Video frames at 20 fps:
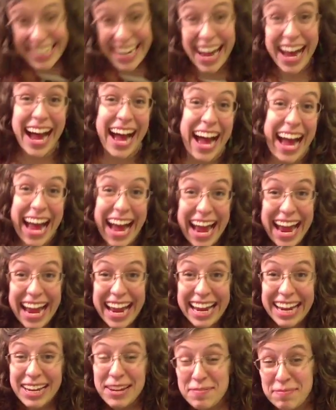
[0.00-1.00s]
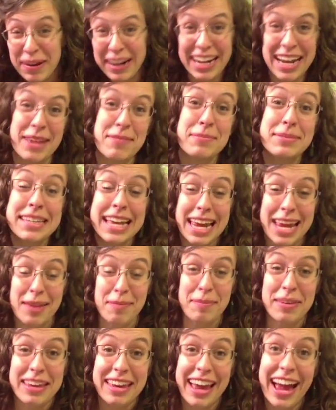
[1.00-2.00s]
Hi, my name's
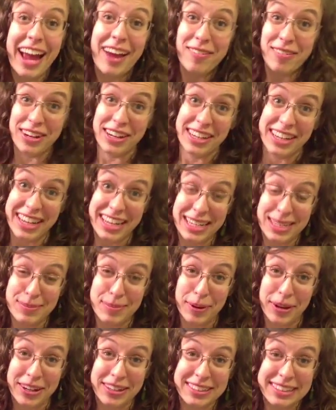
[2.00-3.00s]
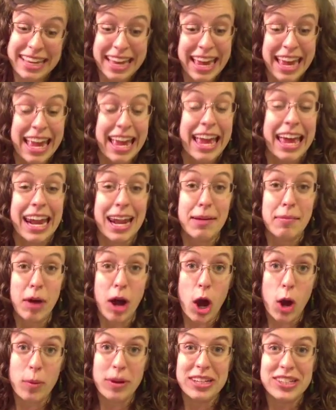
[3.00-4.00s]
Amy. I read kids' books, and I'm
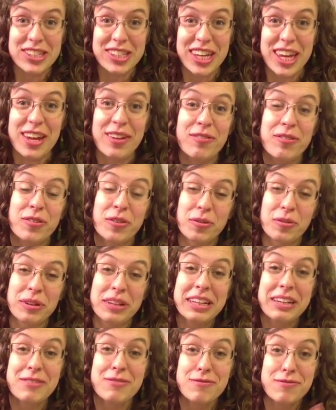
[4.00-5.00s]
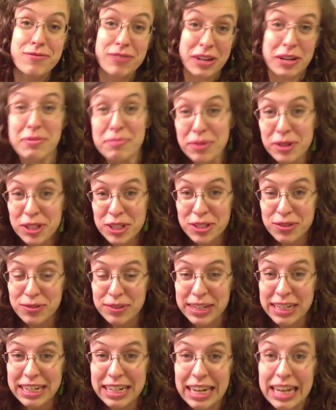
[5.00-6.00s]
always looking for a really fun book to
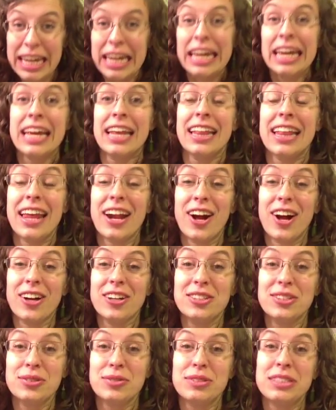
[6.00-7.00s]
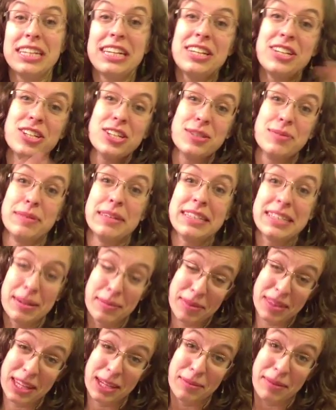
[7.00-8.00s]
read that also teaches me
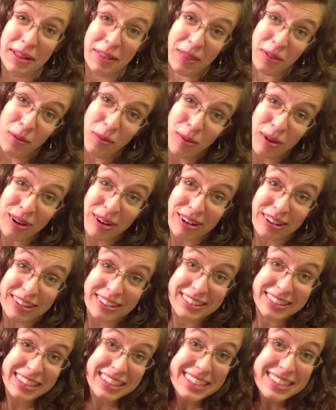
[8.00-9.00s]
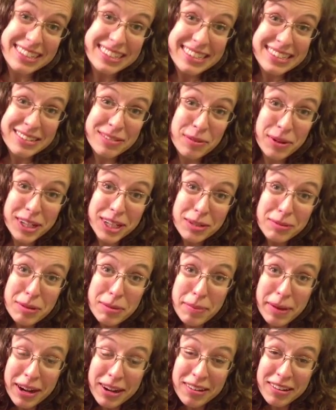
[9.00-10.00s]
something about the world, because what could be
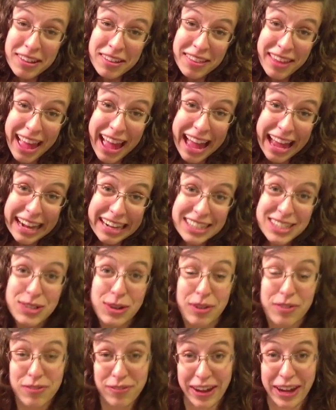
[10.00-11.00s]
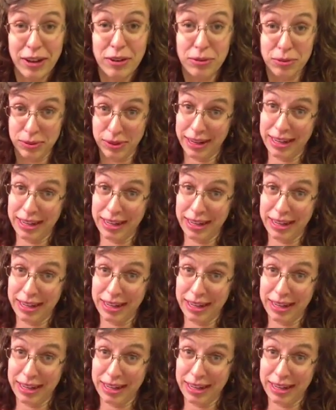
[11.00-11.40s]
better than that? So I found one.